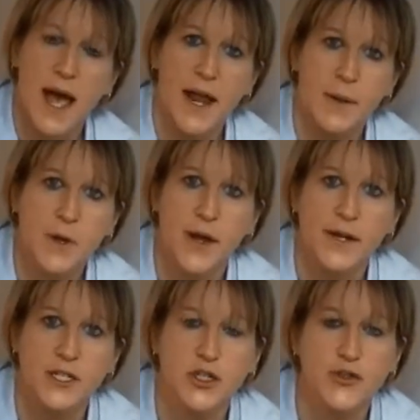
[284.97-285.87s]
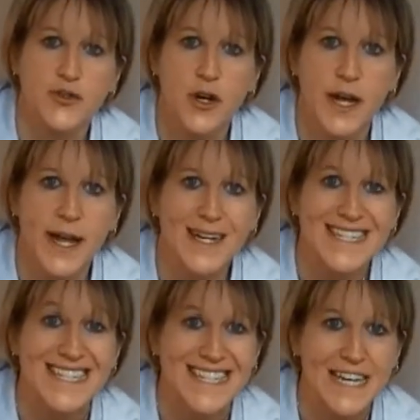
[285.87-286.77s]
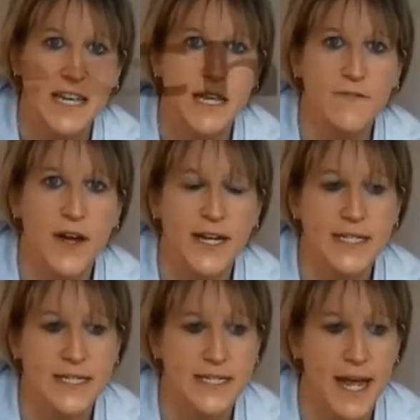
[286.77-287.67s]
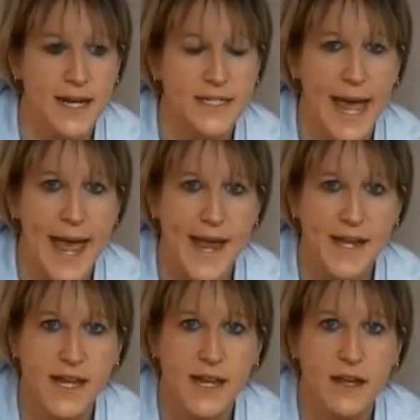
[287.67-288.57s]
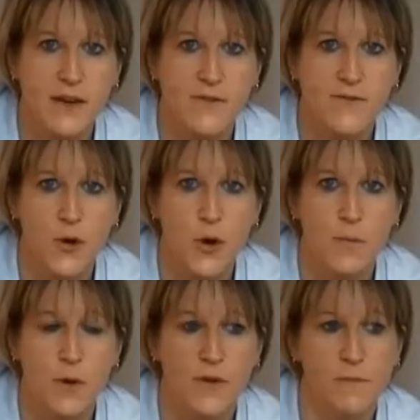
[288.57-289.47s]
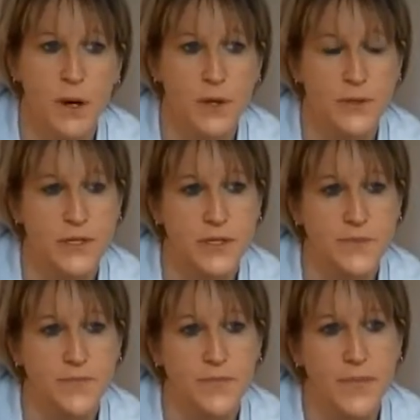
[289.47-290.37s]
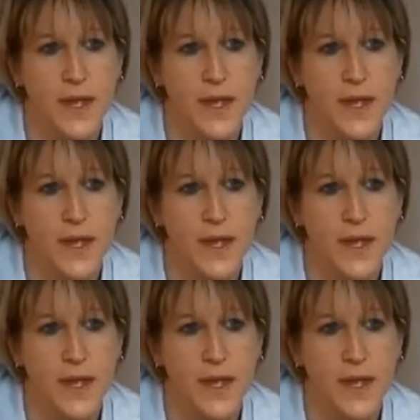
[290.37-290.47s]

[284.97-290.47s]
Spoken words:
and I'm going to try and see if I can detect any form of pulse.